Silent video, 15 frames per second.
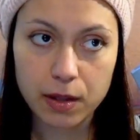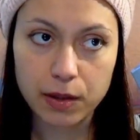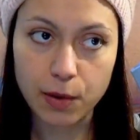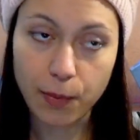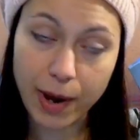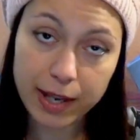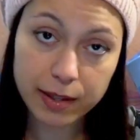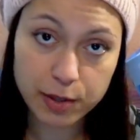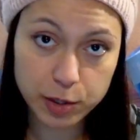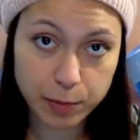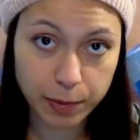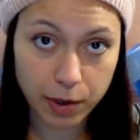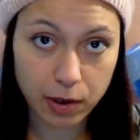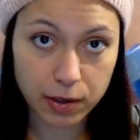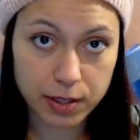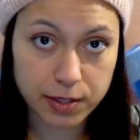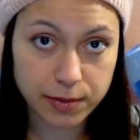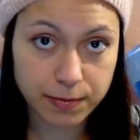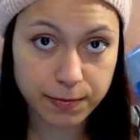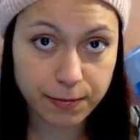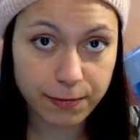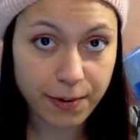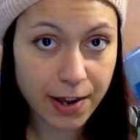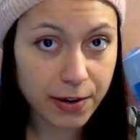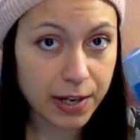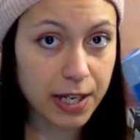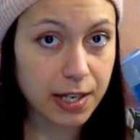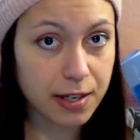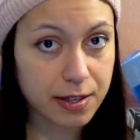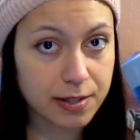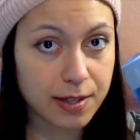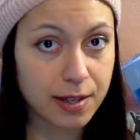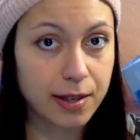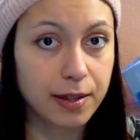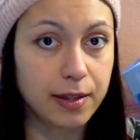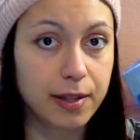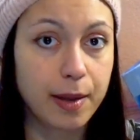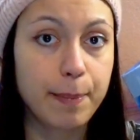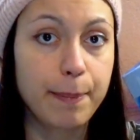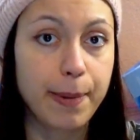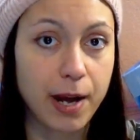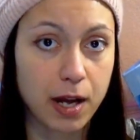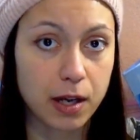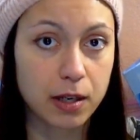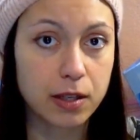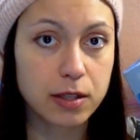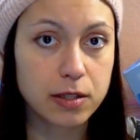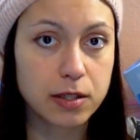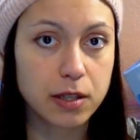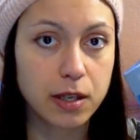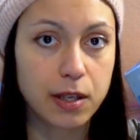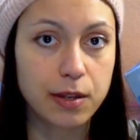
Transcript: The writer's block is very easily debunked